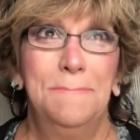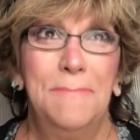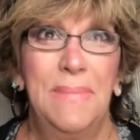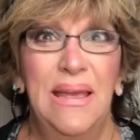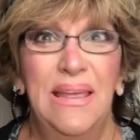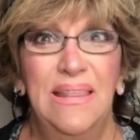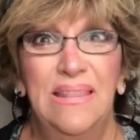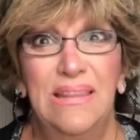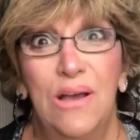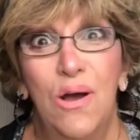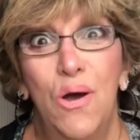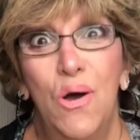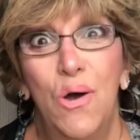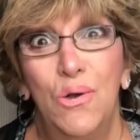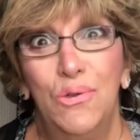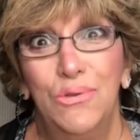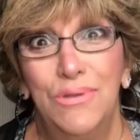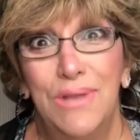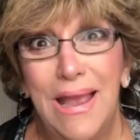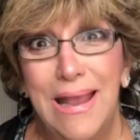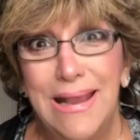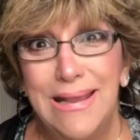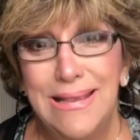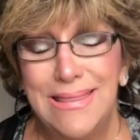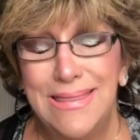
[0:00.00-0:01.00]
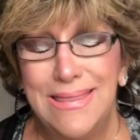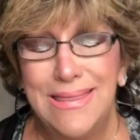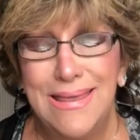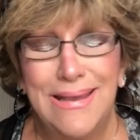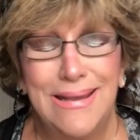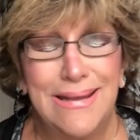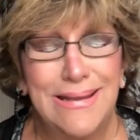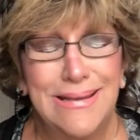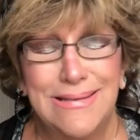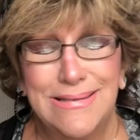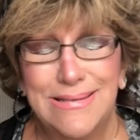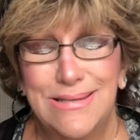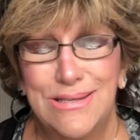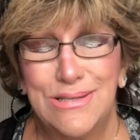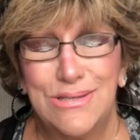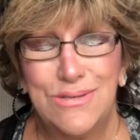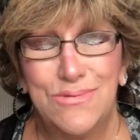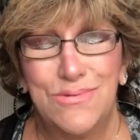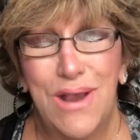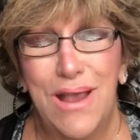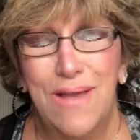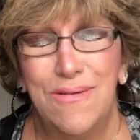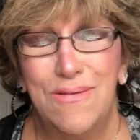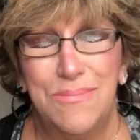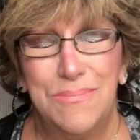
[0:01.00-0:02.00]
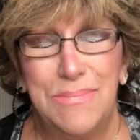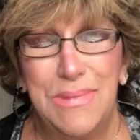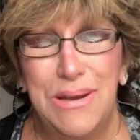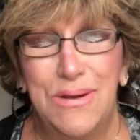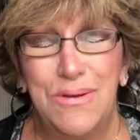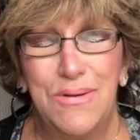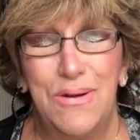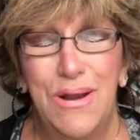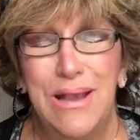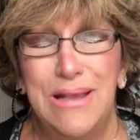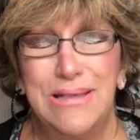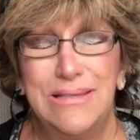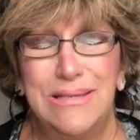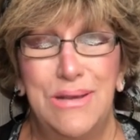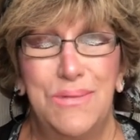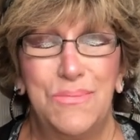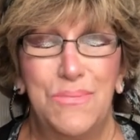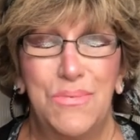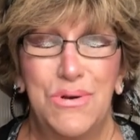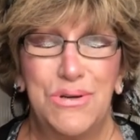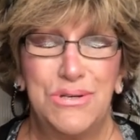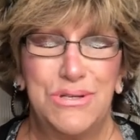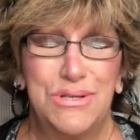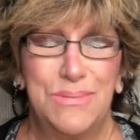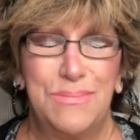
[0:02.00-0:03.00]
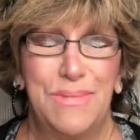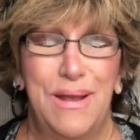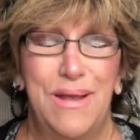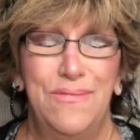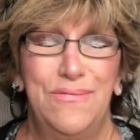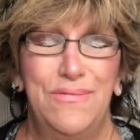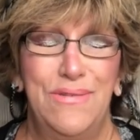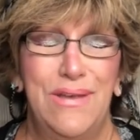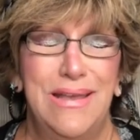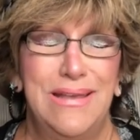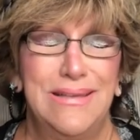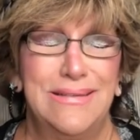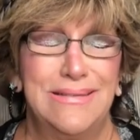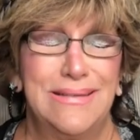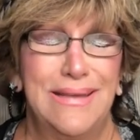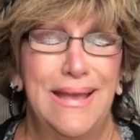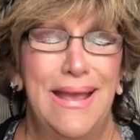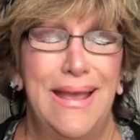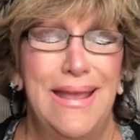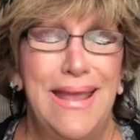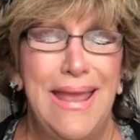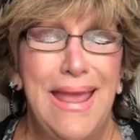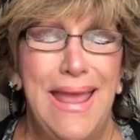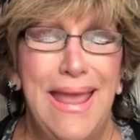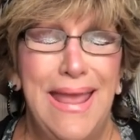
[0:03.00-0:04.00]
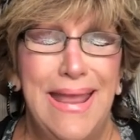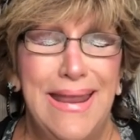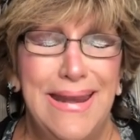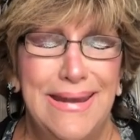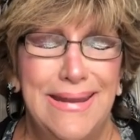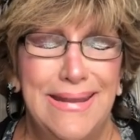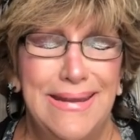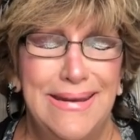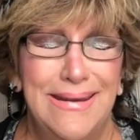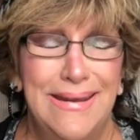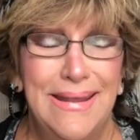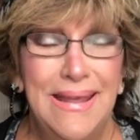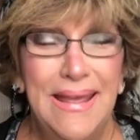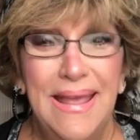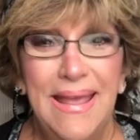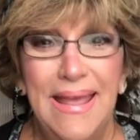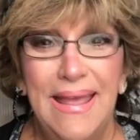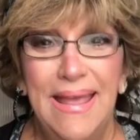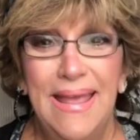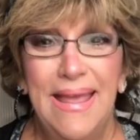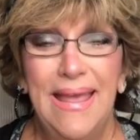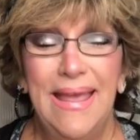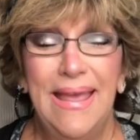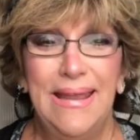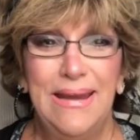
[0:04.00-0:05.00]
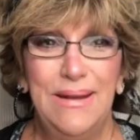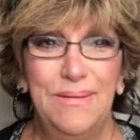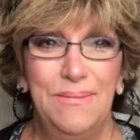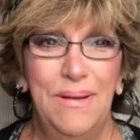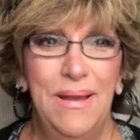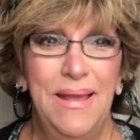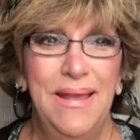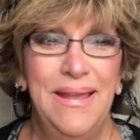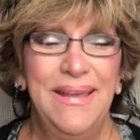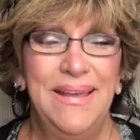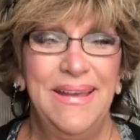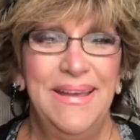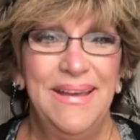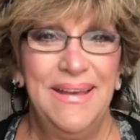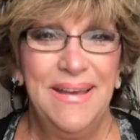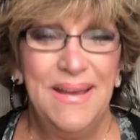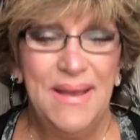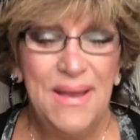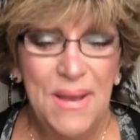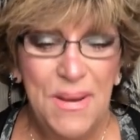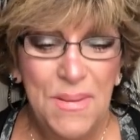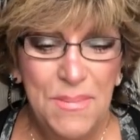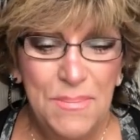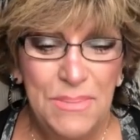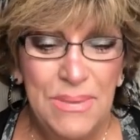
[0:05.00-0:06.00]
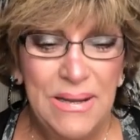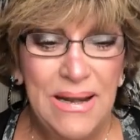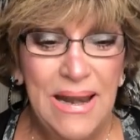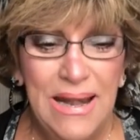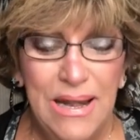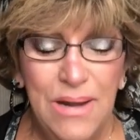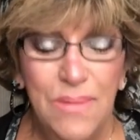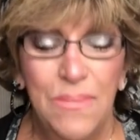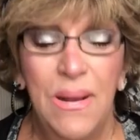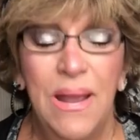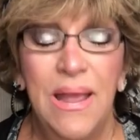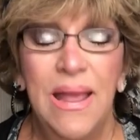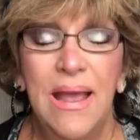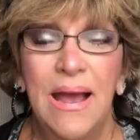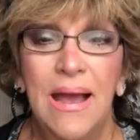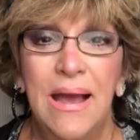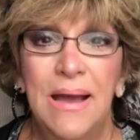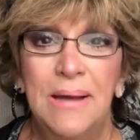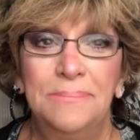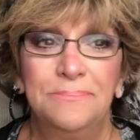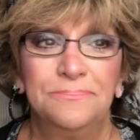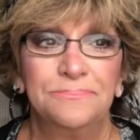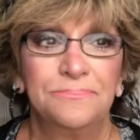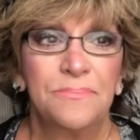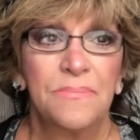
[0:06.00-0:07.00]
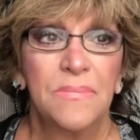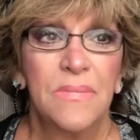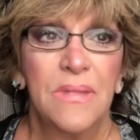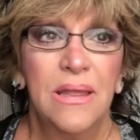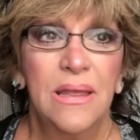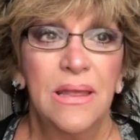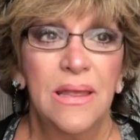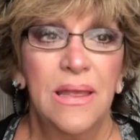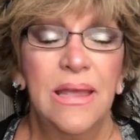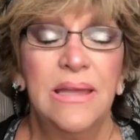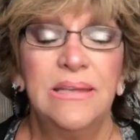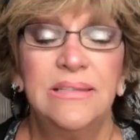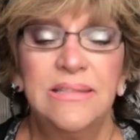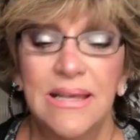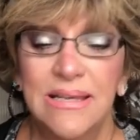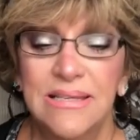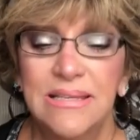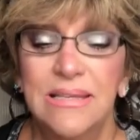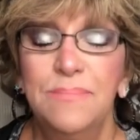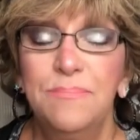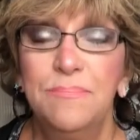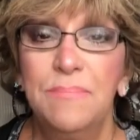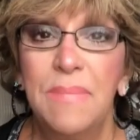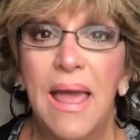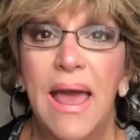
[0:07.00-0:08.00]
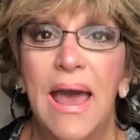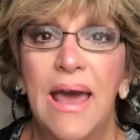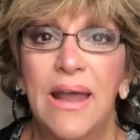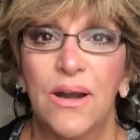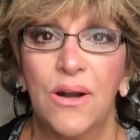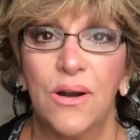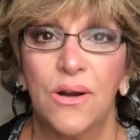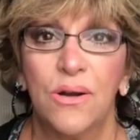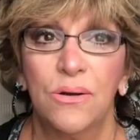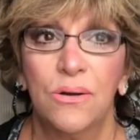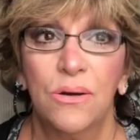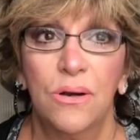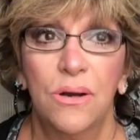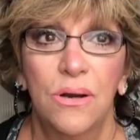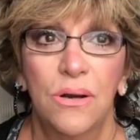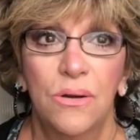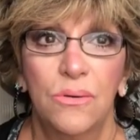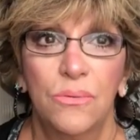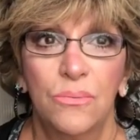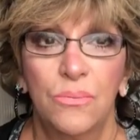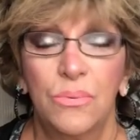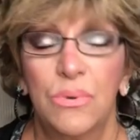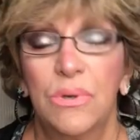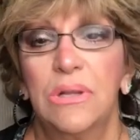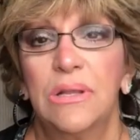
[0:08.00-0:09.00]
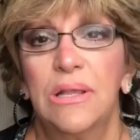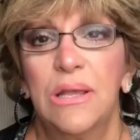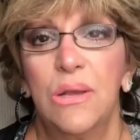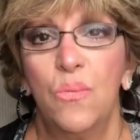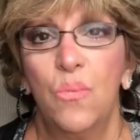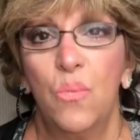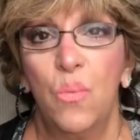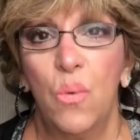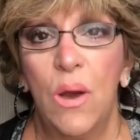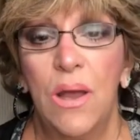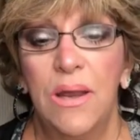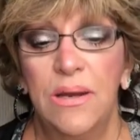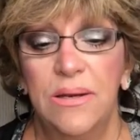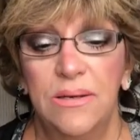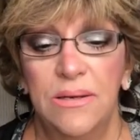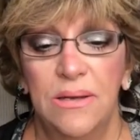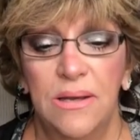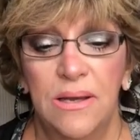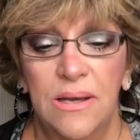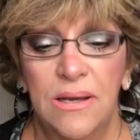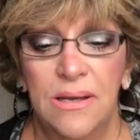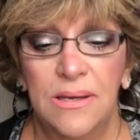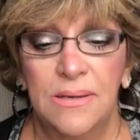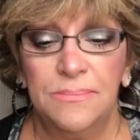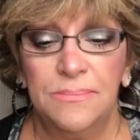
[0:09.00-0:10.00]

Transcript: And the whole night thing is just driving me crazy, washing my face. I hate it. Anyway, but anyway, it doesn't matter really what